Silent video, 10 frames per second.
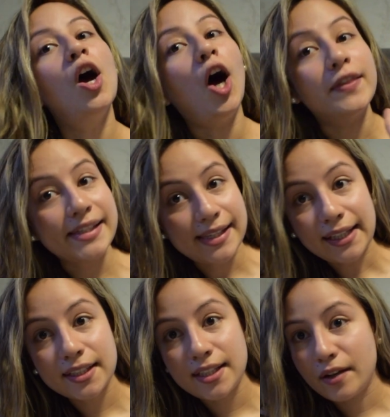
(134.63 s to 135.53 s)
On the
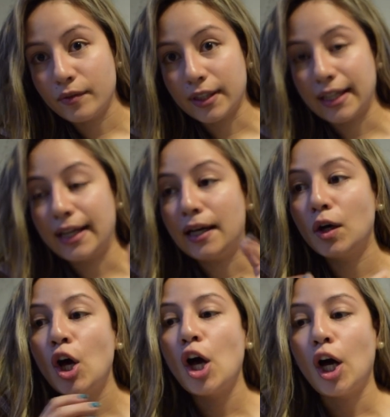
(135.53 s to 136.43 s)
second day of working out,
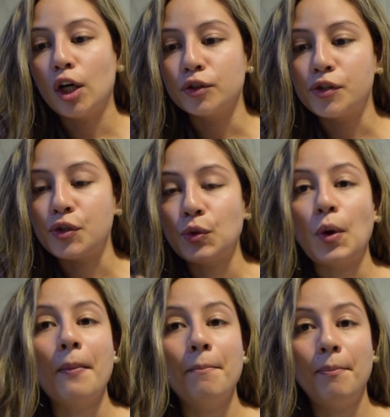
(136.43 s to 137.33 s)
I'll do
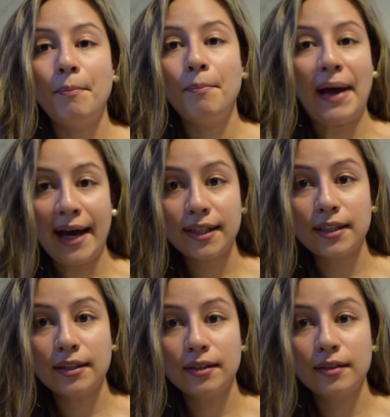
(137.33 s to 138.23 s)

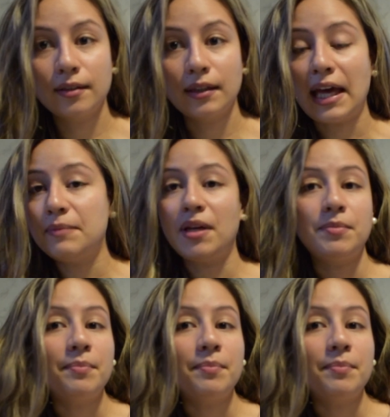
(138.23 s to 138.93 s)
back and maybe